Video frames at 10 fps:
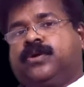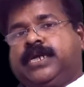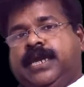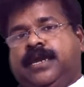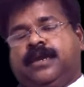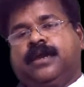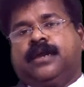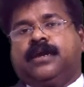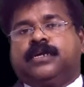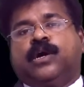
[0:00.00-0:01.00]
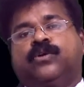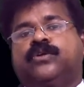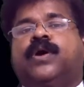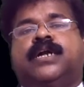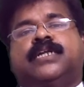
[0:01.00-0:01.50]
Okay,
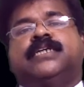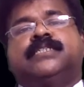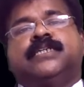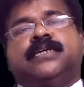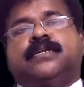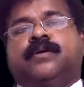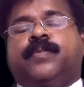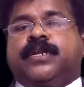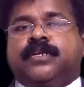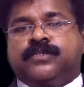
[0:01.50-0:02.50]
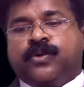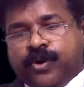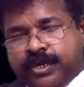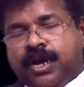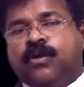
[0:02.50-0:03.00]
groundwater is there, but it is
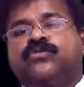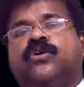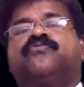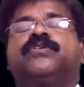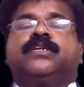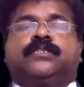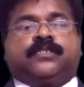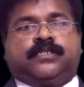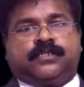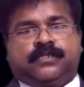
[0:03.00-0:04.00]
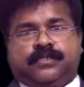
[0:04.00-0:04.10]
going out of reach.